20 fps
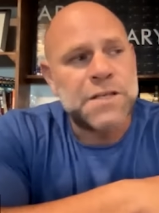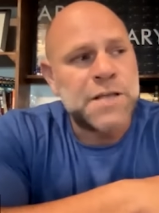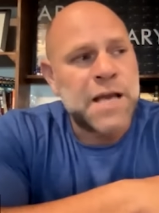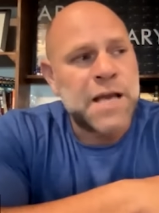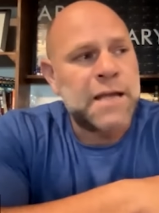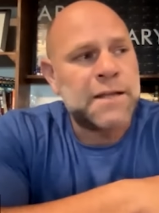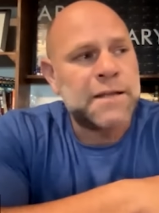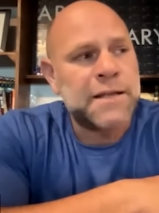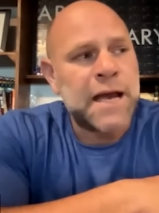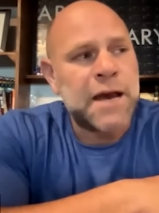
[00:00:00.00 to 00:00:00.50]

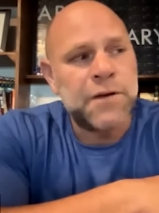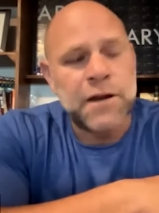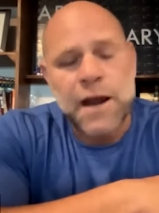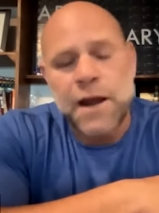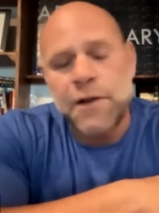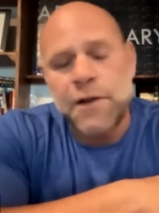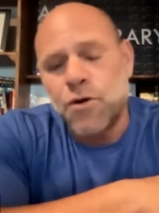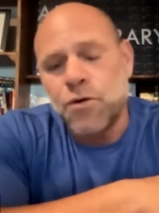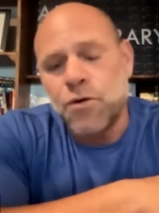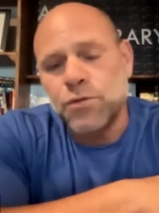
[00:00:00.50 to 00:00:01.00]
sat down and
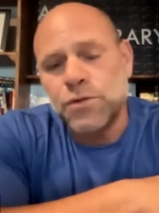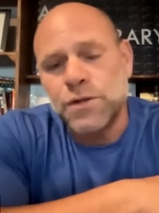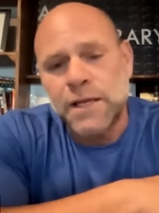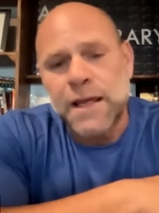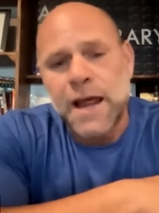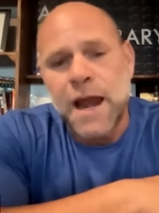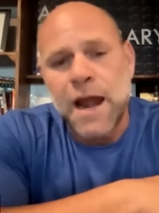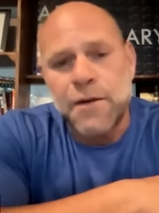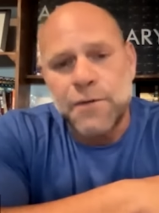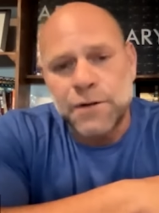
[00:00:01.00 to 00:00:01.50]
i wrote the
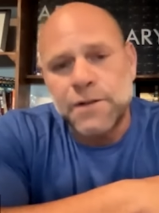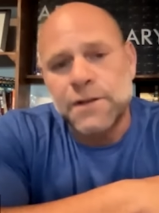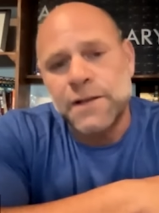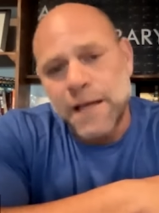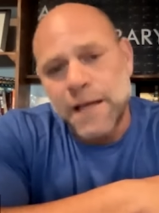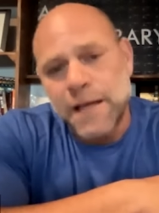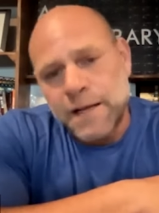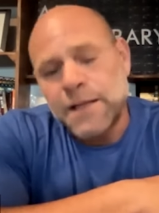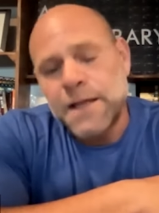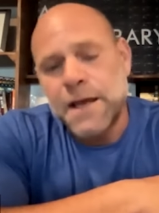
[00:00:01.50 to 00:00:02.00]
character
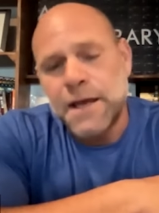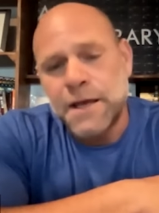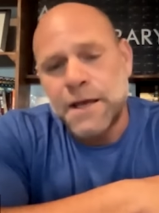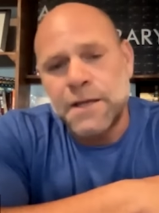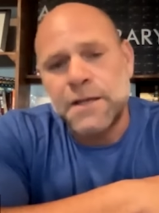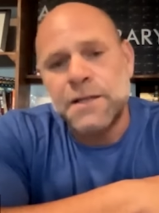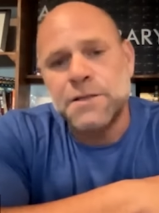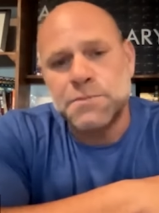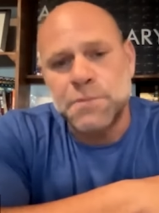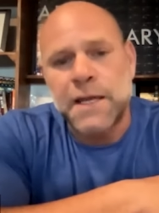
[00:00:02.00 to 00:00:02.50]
then yeah
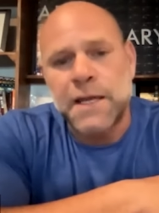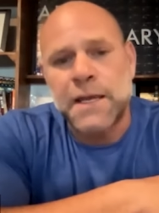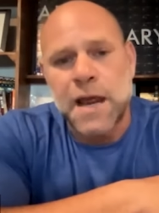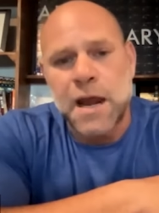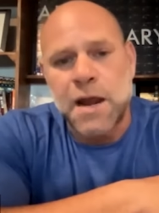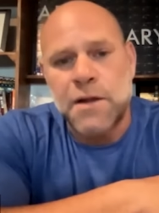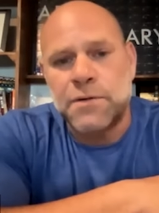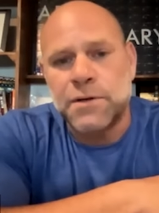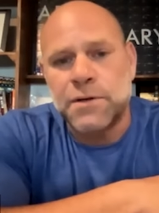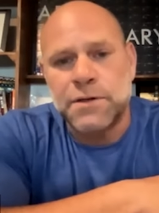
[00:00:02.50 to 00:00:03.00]
it is my
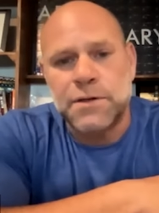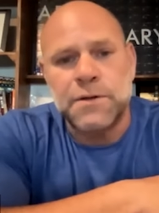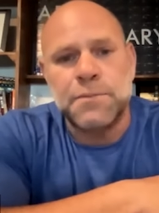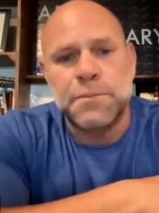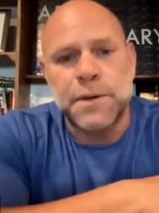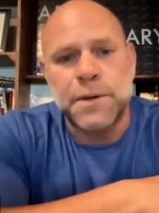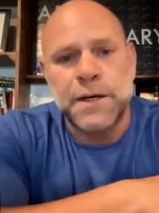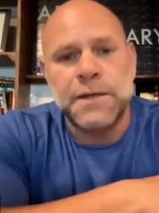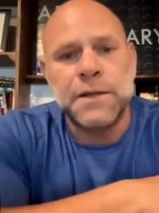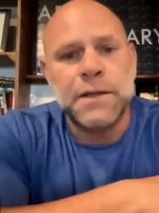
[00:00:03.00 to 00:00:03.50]
character
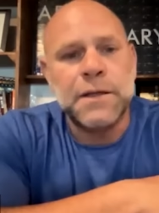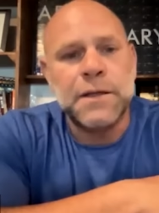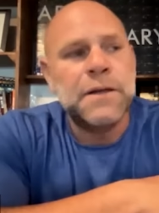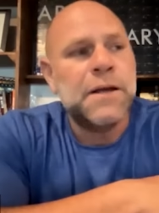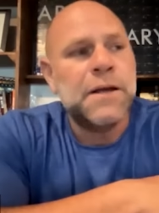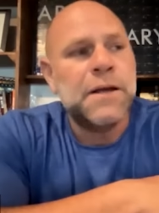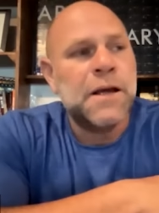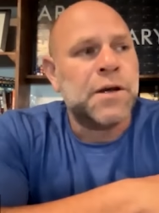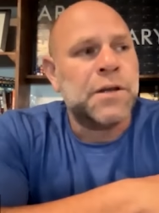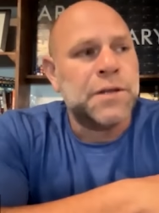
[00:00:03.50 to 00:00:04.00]
but
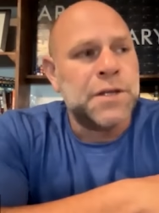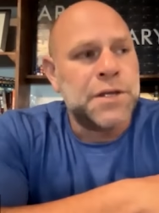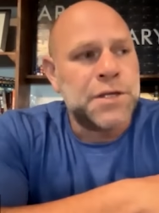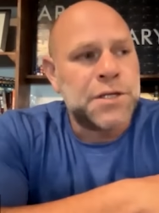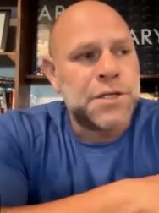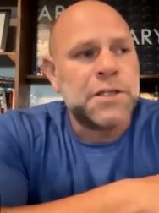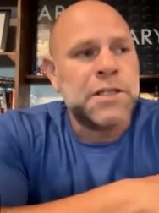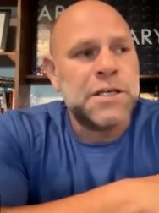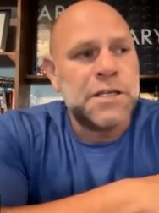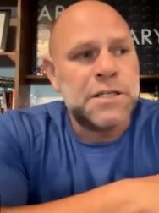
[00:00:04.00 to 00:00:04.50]

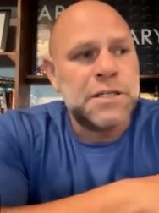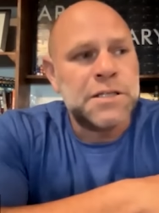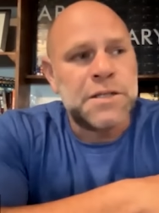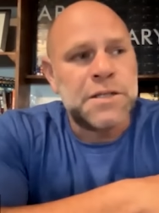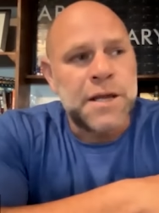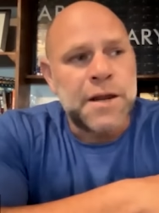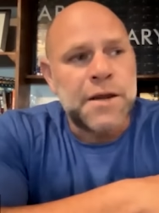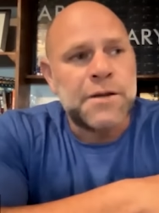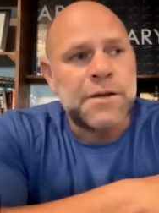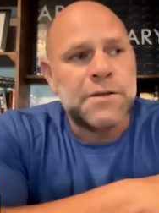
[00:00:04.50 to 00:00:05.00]
initially it's
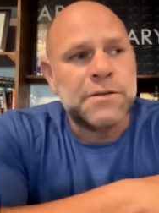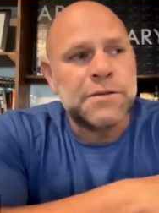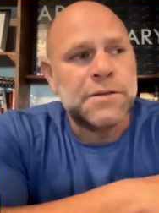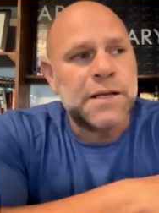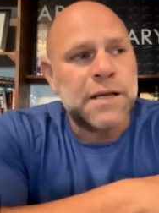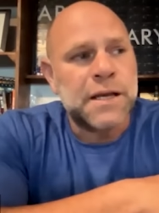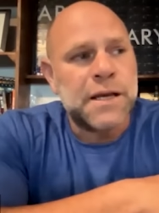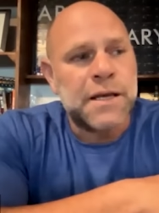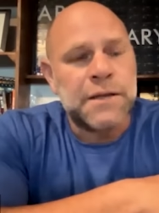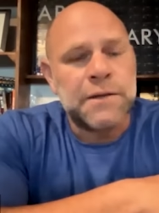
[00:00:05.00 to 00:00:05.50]
theirs
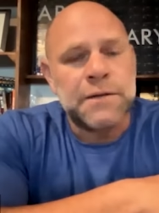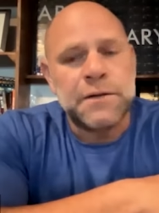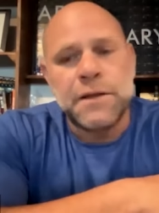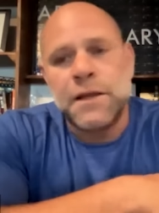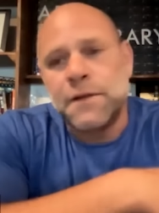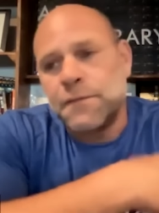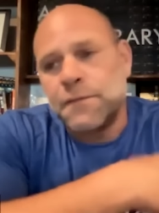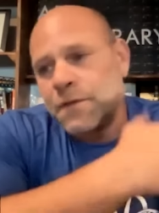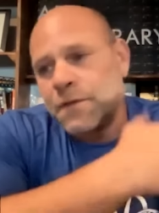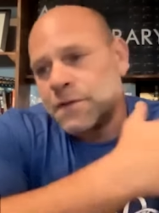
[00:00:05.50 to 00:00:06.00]
and
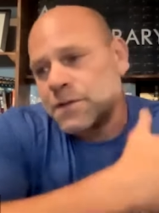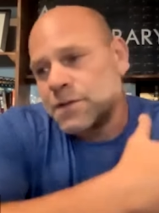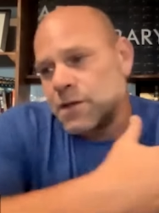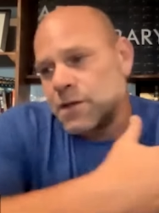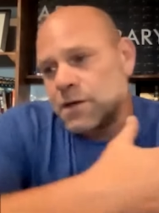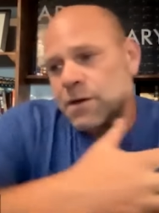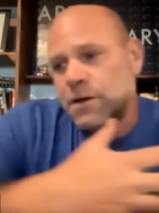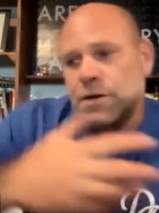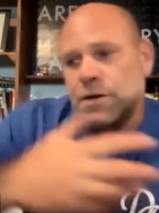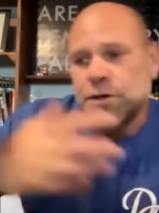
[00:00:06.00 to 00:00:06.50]
if it's
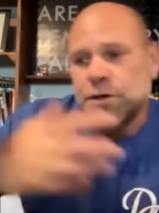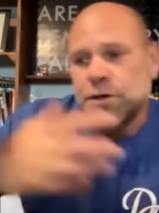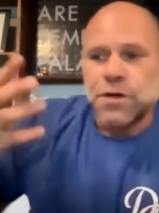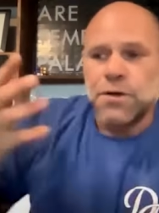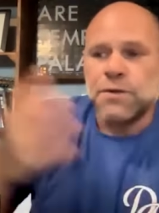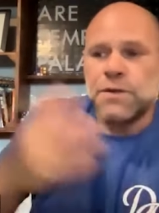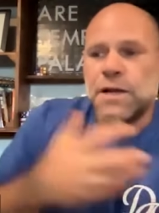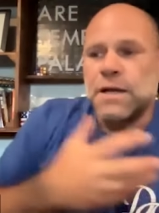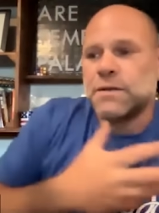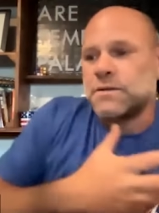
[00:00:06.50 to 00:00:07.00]
a, a
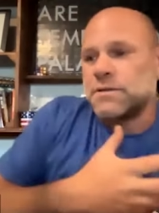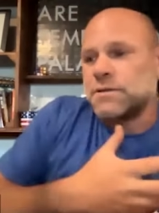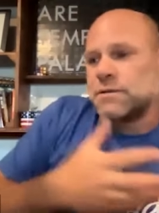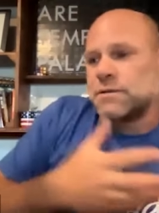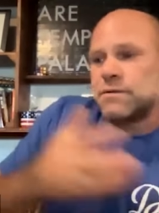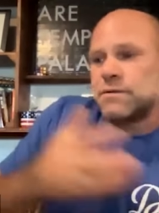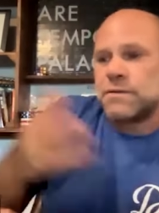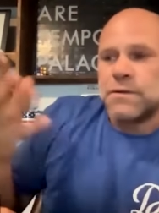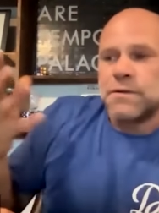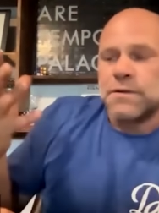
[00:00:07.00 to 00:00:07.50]
show
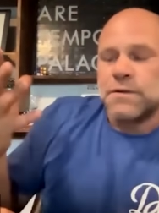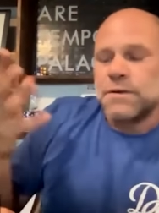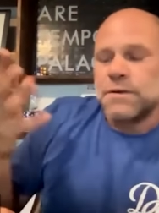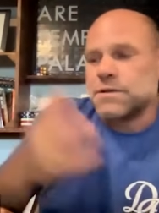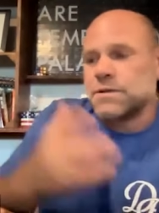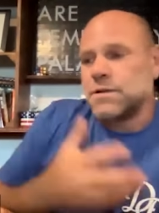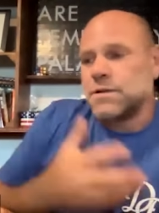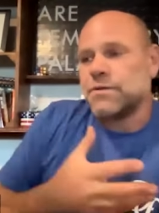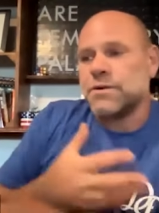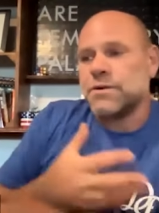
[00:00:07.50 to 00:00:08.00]
that's a
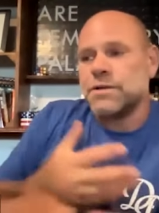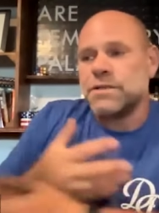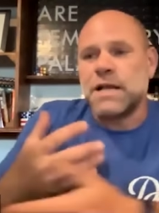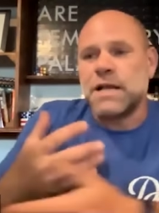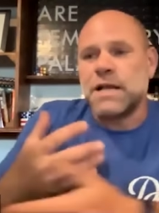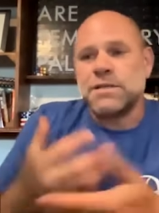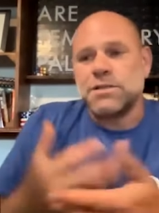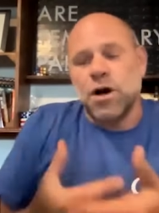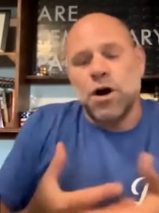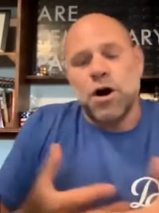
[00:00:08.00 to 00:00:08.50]
series
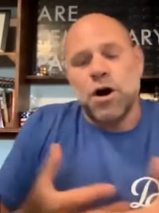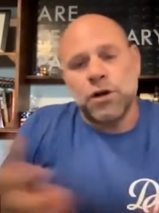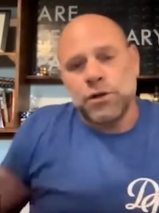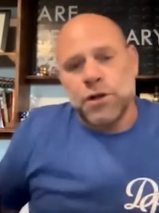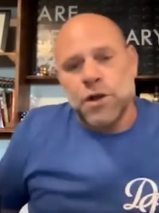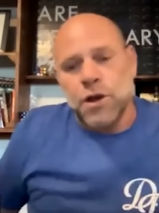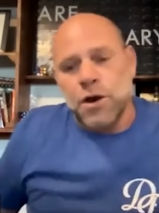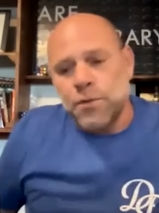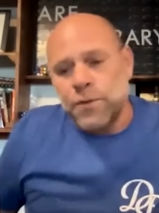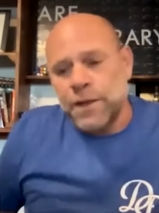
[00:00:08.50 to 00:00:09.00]
that's
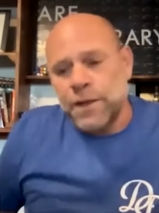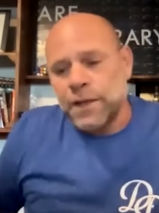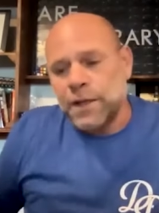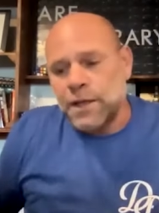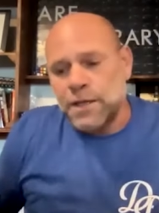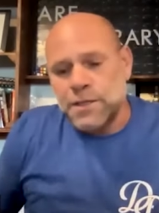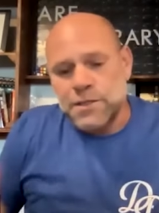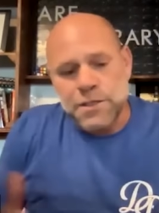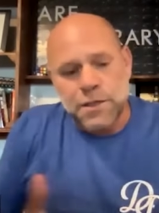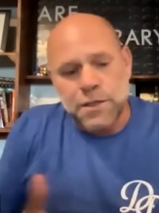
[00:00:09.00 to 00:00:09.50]
ongoing
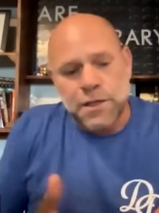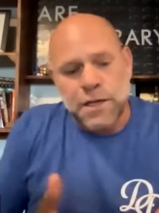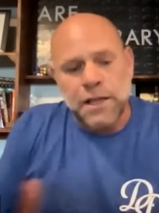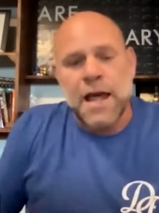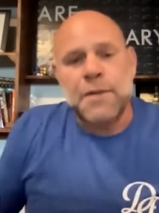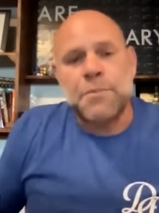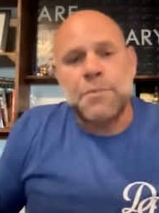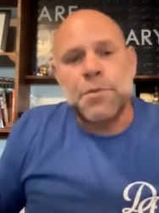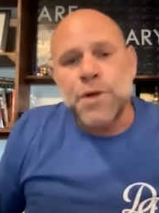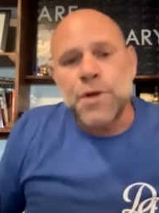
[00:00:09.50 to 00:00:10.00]
it's a
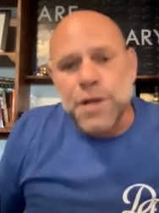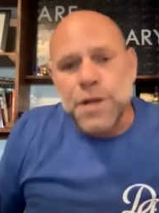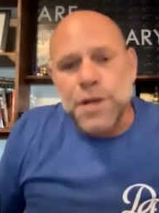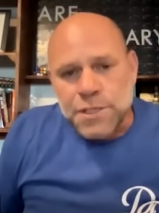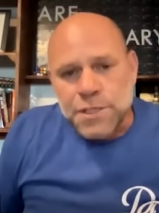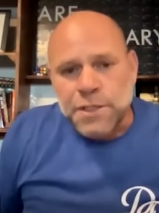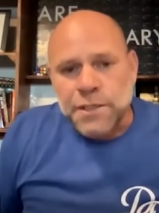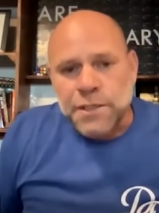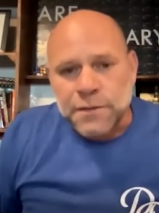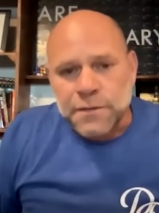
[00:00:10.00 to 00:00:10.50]

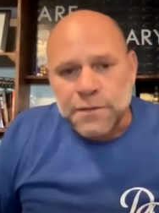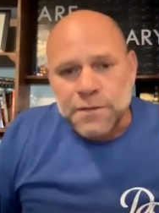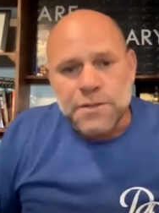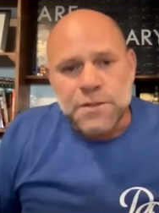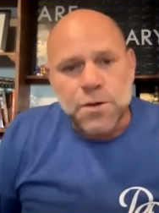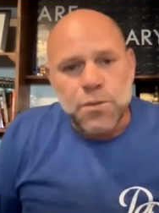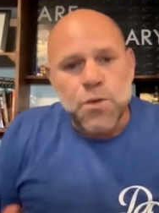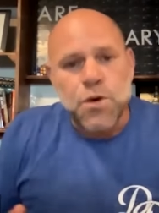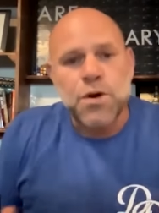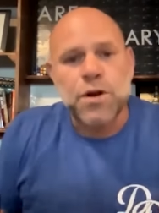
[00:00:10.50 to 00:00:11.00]
collaboration
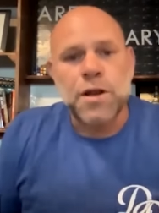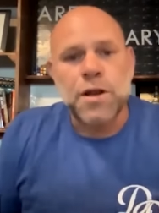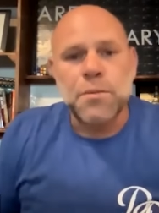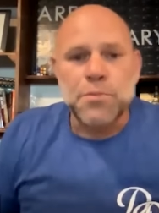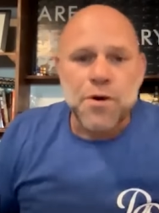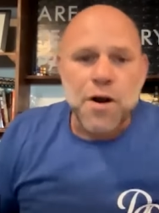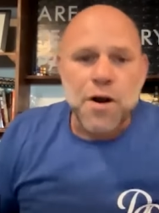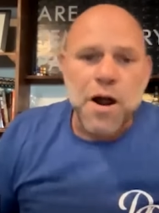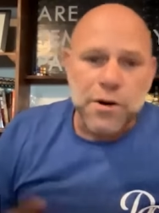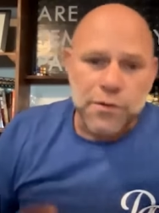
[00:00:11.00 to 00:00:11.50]
it's a work in
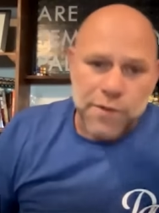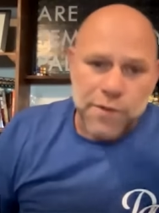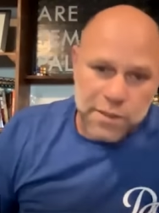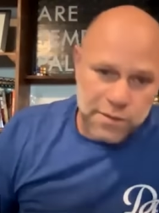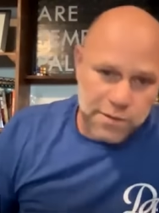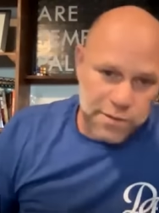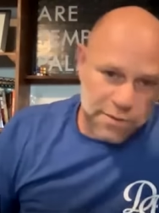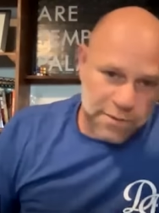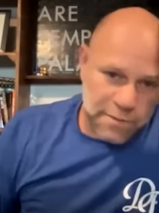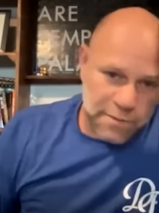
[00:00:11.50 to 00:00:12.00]

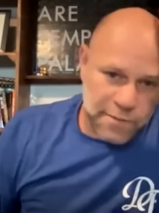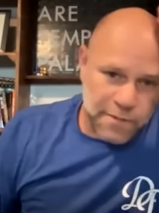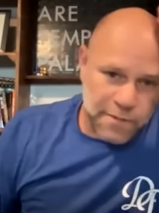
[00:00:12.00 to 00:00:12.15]
progress